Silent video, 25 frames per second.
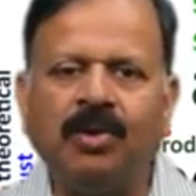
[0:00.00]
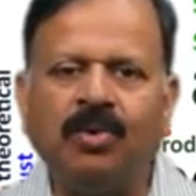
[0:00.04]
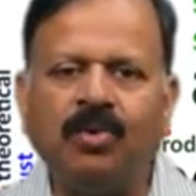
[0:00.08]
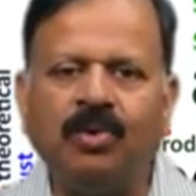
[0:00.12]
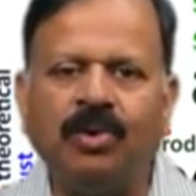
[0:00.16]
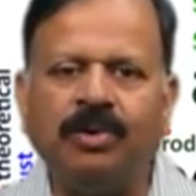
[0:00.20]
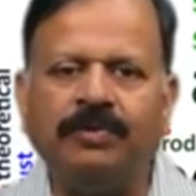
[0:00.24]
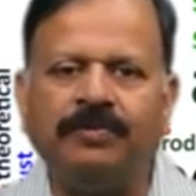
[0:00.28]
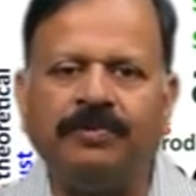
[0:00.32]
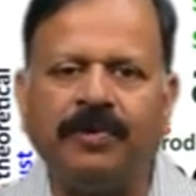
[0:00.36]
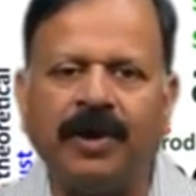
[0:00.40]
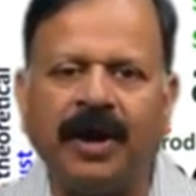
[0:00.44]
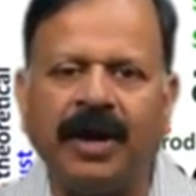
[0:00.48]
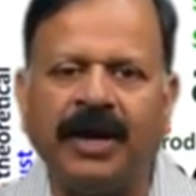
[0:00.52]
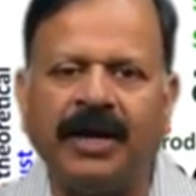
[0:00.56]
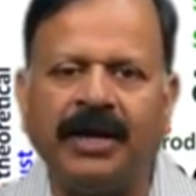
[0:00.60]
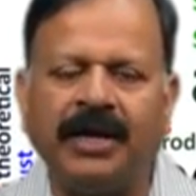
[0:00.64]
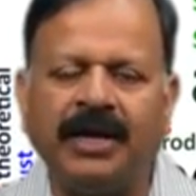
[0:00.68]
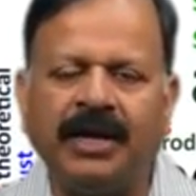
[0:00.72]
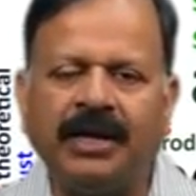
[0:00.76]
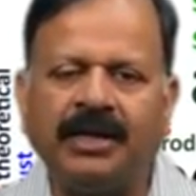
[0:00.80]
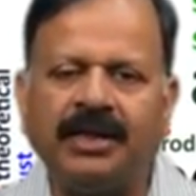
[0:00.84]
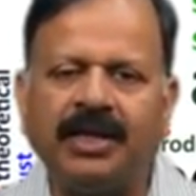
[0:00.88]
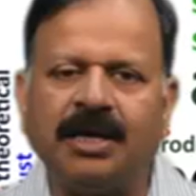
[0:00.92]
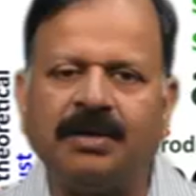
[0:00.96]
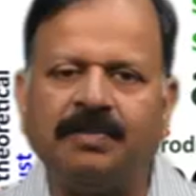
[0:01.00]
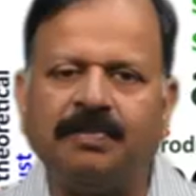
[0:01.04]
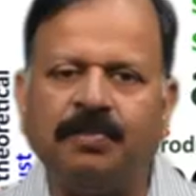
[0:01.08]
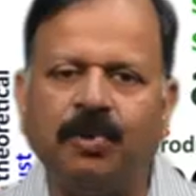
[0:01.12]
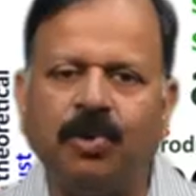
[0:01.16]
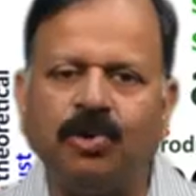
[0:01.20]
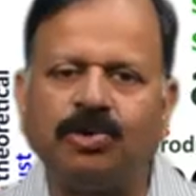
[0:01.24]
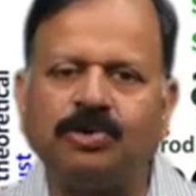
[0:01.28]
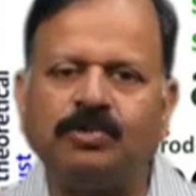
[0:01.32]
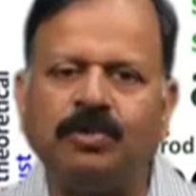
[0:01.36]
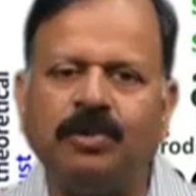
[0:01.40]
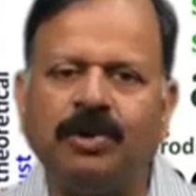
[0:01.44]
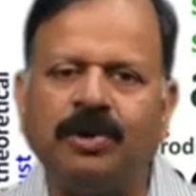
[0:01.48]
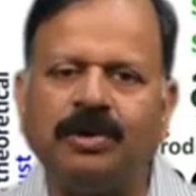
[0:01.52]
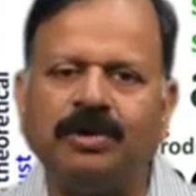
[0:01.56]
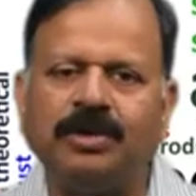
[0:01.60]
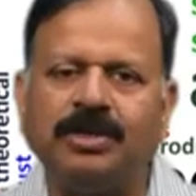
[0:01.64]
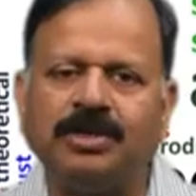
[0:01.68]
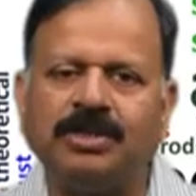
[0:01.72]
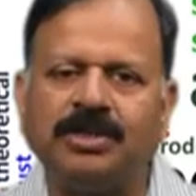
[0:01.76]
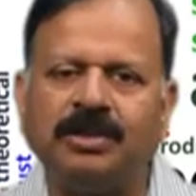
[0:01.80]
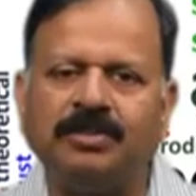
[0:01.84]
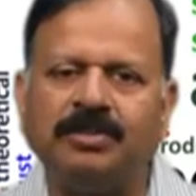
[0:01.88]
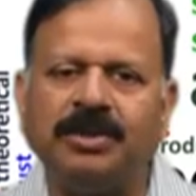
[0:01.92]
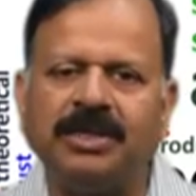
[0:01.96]
we find that
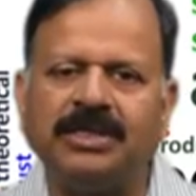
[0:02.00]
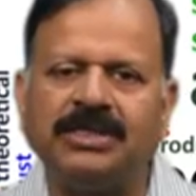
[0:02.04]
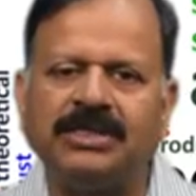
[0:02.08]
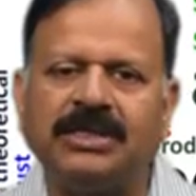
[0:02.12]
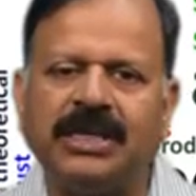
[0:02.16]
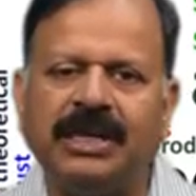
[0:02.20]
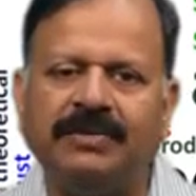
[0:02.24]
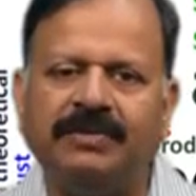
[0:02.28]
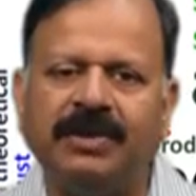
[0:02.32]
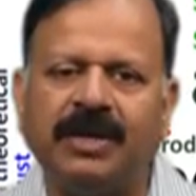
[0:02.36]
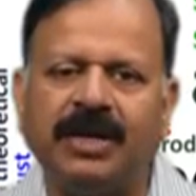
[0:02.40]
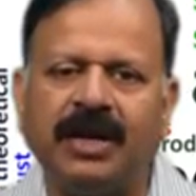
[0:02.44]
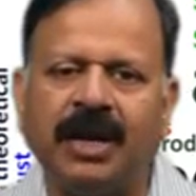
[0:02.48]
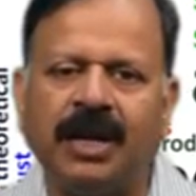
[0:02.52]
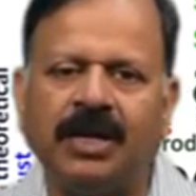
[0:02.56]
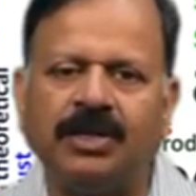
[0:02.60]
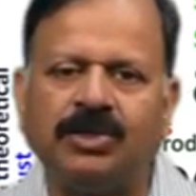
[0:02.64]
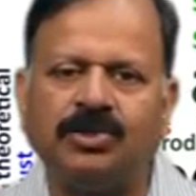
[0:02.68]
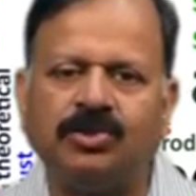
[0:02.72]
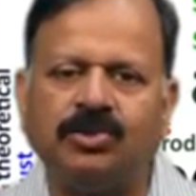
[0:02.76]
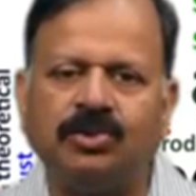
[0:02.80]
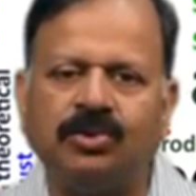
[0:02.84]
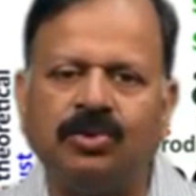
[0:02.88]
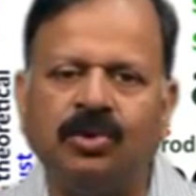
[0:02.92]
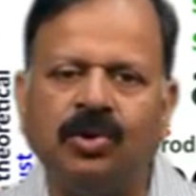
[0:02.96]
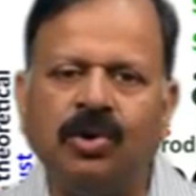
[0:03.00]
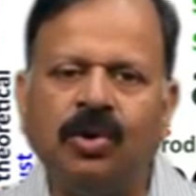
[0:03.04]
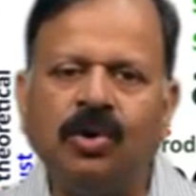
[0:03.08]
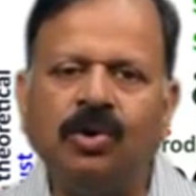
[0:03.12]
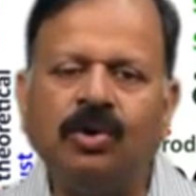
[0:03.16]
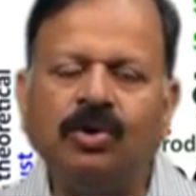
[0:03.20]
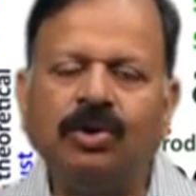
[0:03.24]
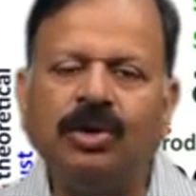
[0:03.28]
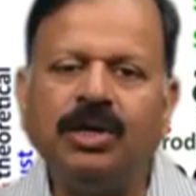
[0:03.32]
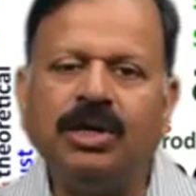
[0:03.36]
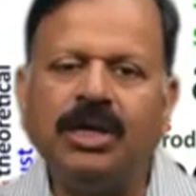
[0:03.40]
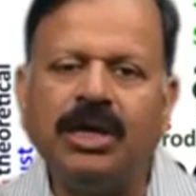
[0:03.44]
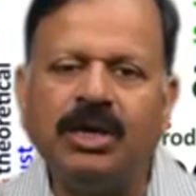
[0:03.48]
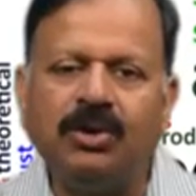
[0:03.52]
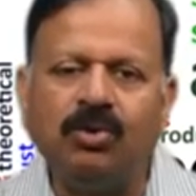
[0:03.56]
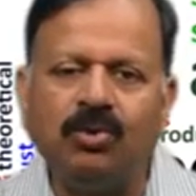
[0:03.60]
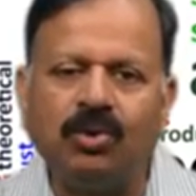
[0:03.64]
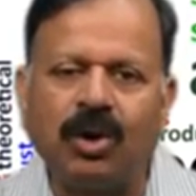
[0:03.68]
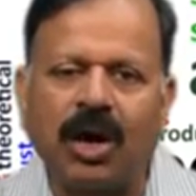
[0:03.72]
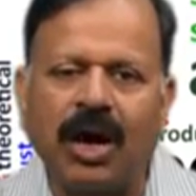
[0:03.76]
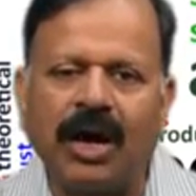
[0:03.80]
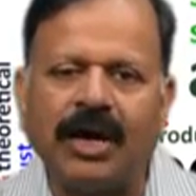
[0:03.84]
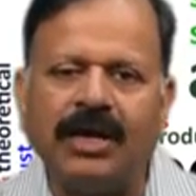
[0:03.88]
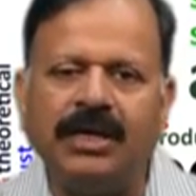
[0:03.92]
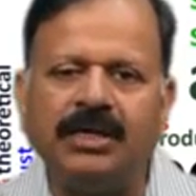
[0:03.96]
postmodernism is giving rise to
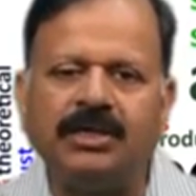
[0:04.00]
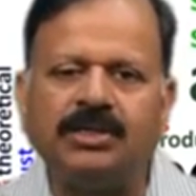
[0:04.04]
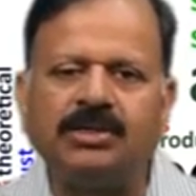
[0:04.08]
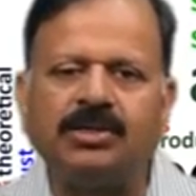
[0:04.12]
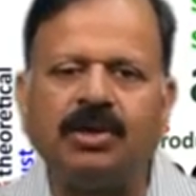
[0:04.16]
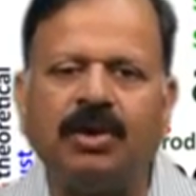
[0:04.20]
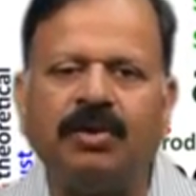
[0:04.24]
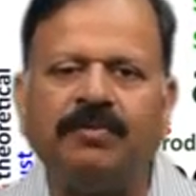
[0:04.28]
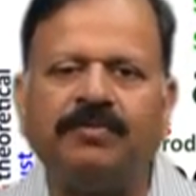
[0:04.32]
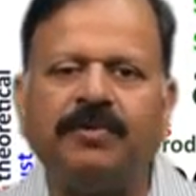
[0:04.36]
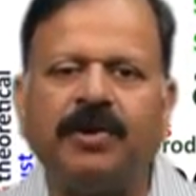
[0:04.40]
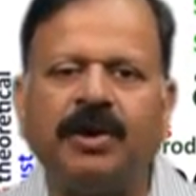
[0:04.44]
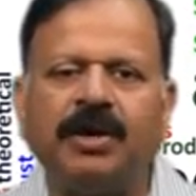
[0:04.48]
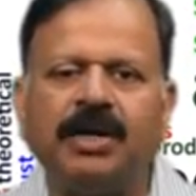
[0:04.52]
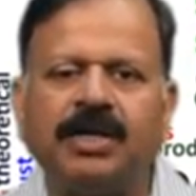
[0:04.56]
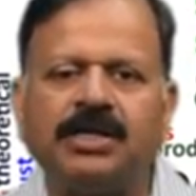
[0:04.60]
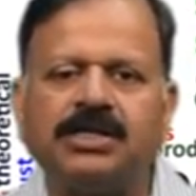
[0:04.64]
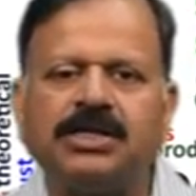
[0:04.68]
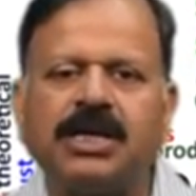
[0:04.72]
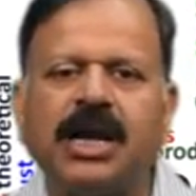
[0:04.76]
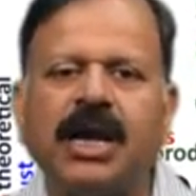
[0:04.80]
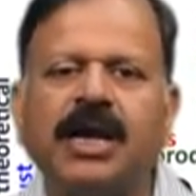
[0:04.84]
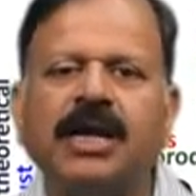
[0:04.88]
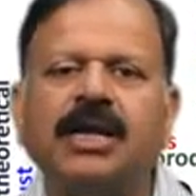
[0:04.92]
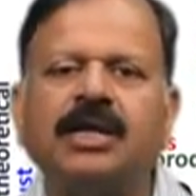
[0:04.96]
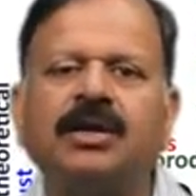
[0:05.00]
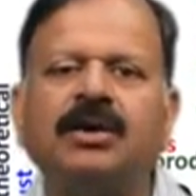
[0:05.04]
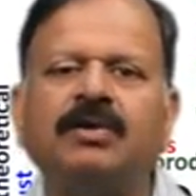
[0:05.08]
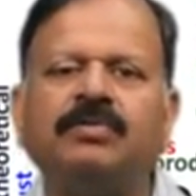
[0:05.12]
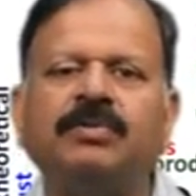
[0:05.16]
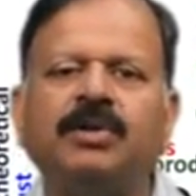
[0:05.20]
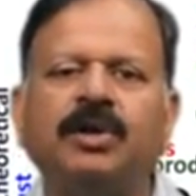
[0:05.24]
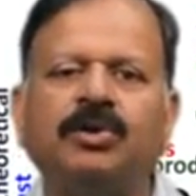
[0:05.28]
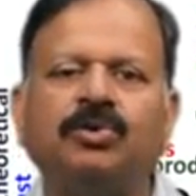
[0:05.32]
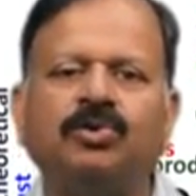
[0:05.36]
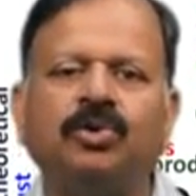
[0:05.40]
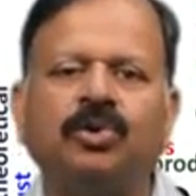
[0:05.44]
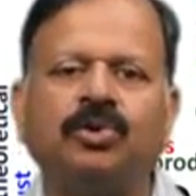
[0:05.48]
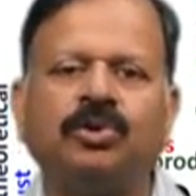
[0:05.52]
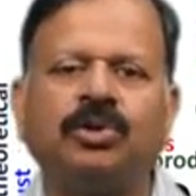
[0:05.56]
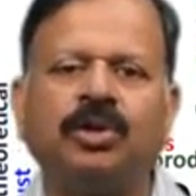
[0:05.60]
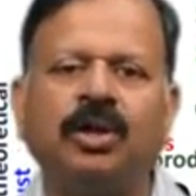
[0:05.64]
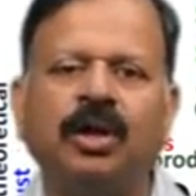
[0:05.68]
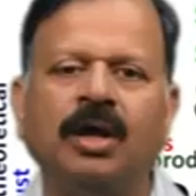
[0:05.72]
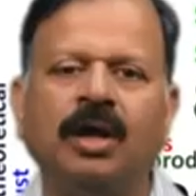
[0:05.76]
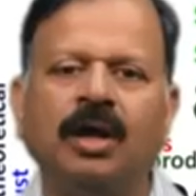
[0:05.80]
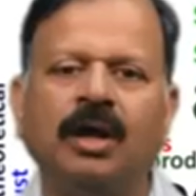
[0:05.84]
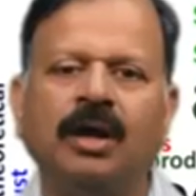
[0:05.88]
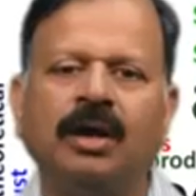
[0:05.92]
new kinds of understanding of the truth,